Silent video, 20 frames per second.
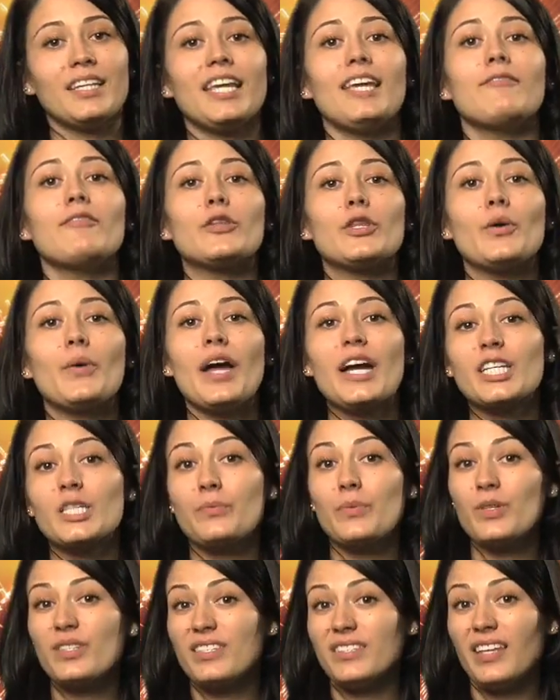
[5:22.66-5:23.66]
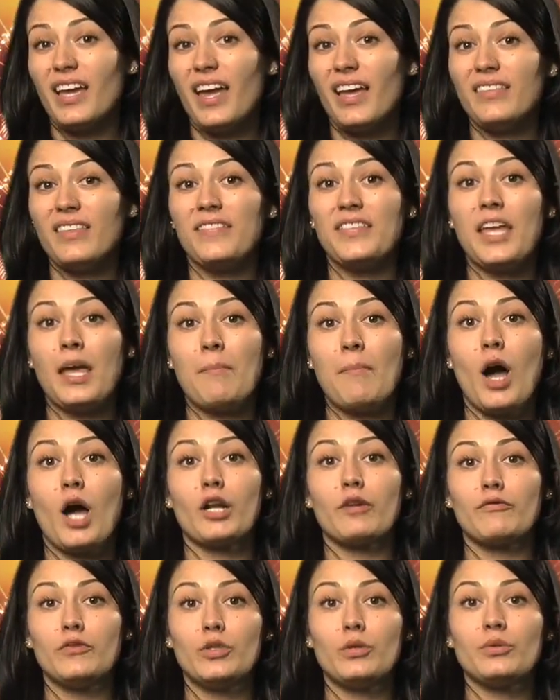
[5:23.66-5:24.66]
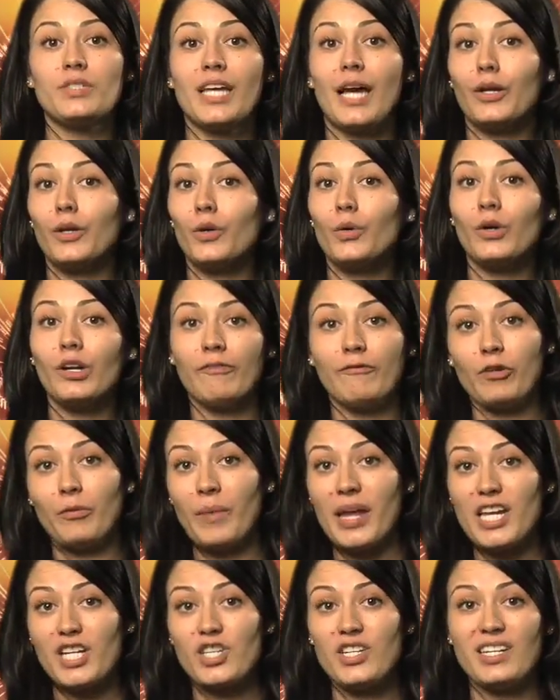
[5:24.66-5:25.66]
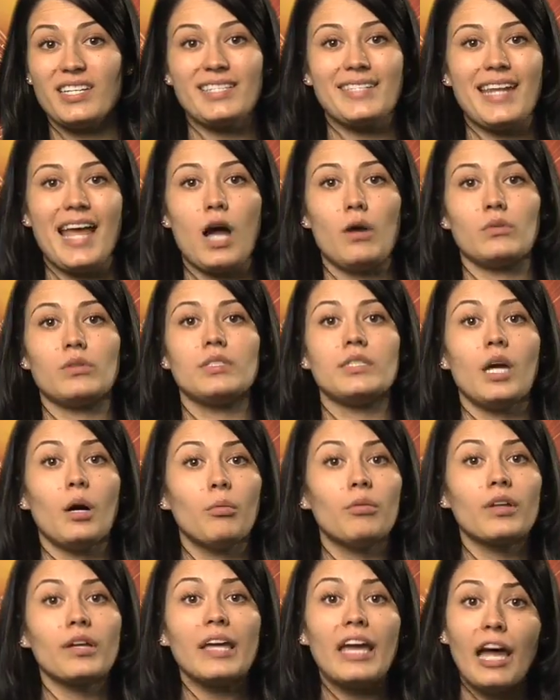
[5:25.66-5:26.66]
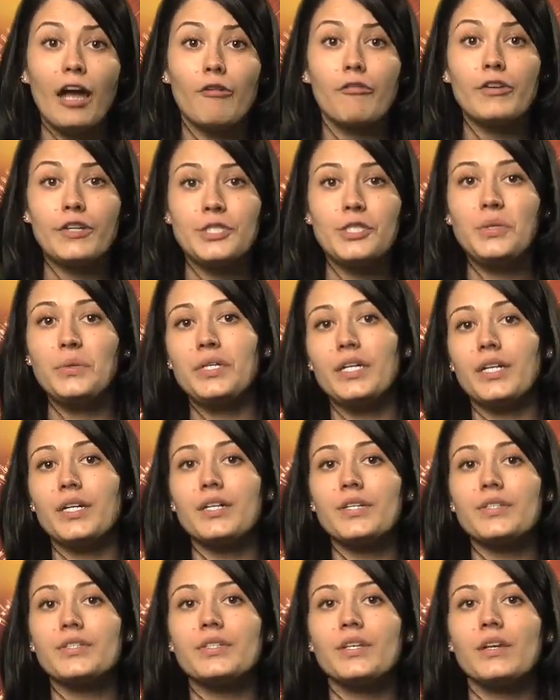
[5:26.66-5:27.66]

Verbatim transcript: even though experts say that the amount of new technical information is now doubling every 2 years,